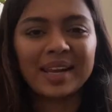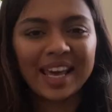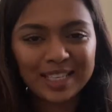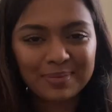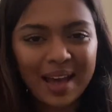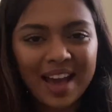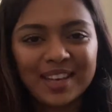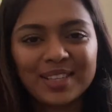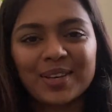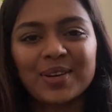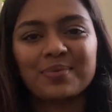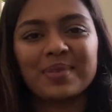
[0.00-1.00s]
My next plant
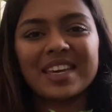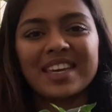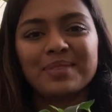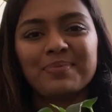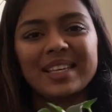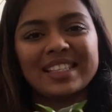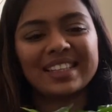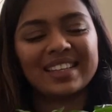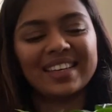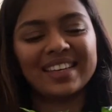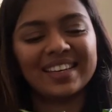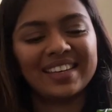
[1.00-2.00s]
is going to be the peace
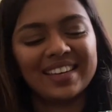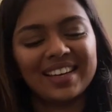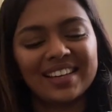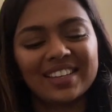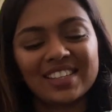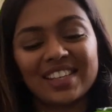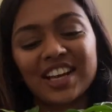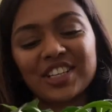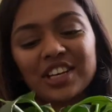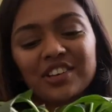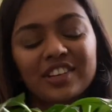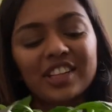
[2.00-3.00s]
lily. This is
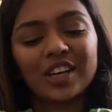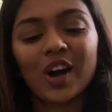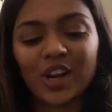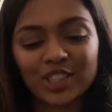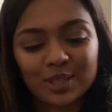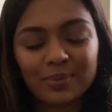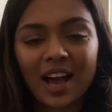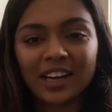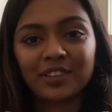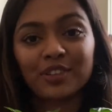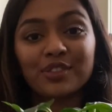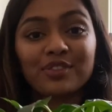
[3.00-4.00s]
actually a really gorgeous
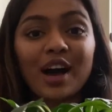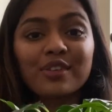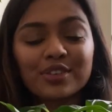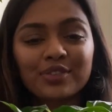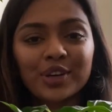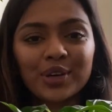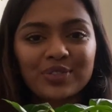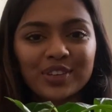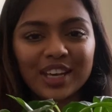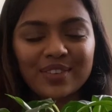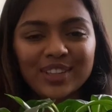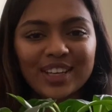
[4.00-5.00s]
plant. It will flower for you if
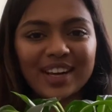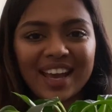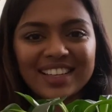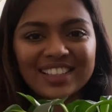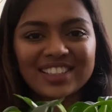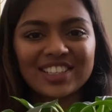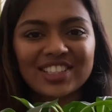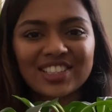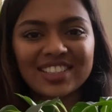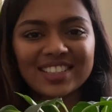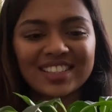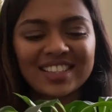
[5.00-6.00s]
you give it the right
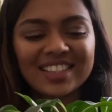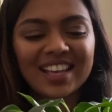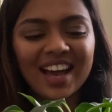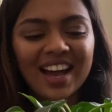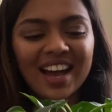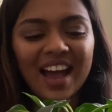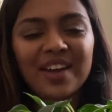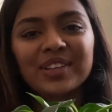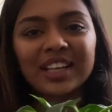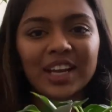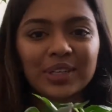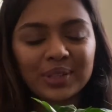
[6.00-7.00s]
conditions. I
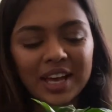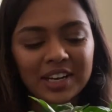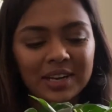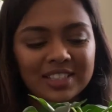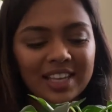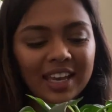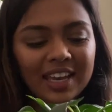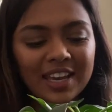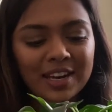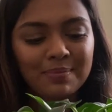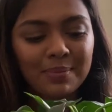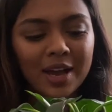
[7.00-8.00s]
will get to that in a
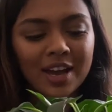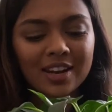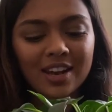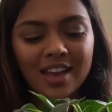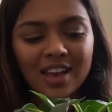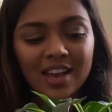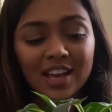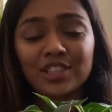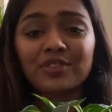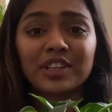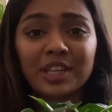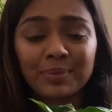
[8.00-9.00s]
second. But
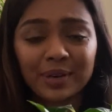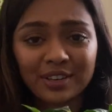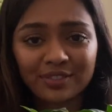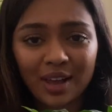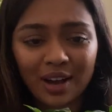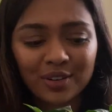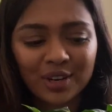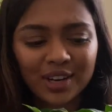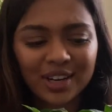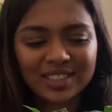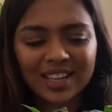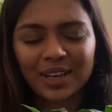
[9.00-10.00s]
it's a really pretty
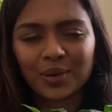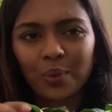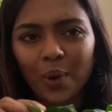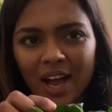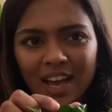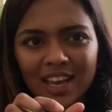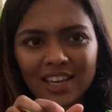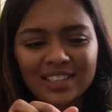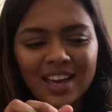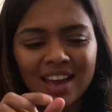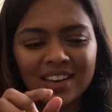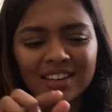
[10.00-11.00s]
flower. It's like white
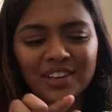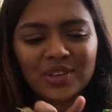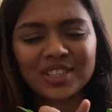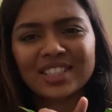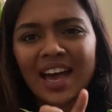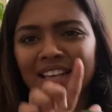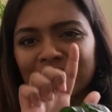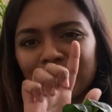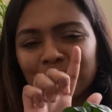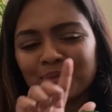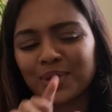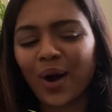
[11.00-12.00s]
and, you know, it stands
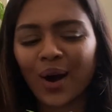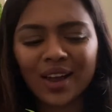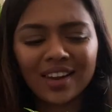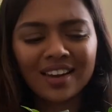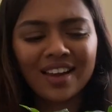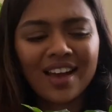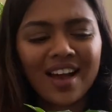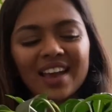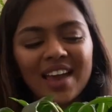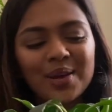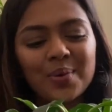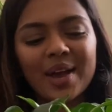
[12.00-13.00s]
up tall.
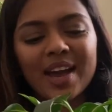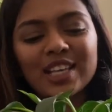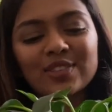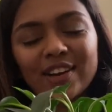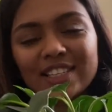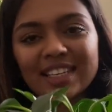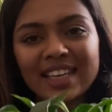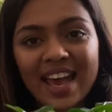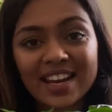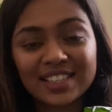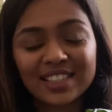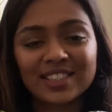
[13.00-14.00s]
Anyway, as far as the
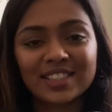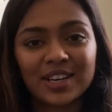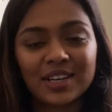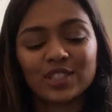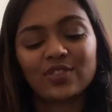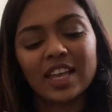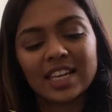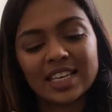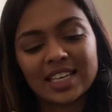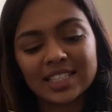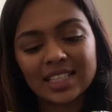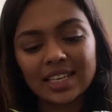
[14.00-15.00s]
care is concerned, it's fairly
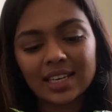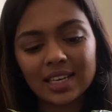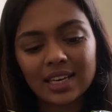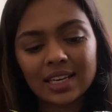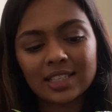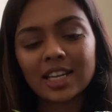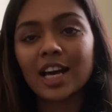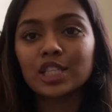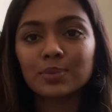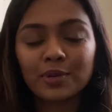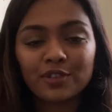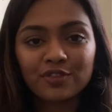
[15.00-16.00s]
easy. It
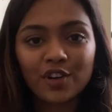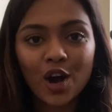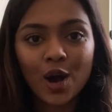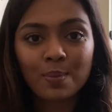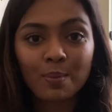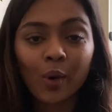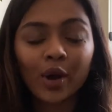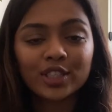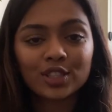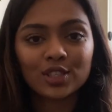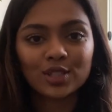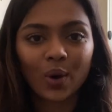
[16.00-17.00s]
does prefer
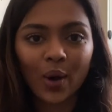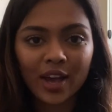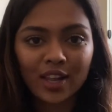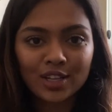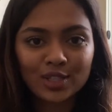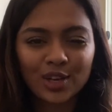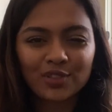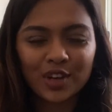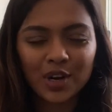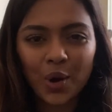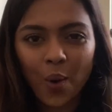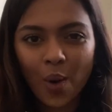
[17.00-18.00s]
moist soil. So if
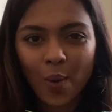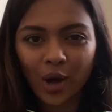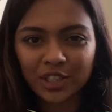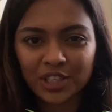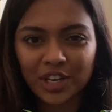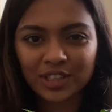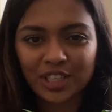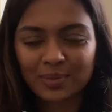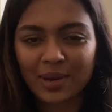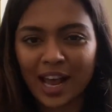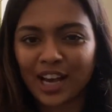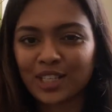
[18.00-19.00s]
you're an overwaterer, this
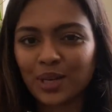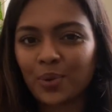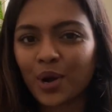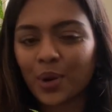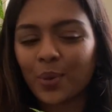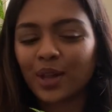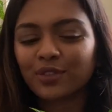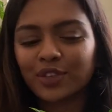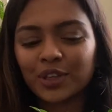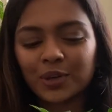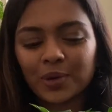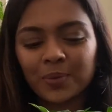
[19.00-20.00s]
might actually work well
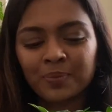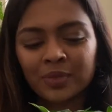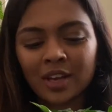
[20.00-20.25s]
for you.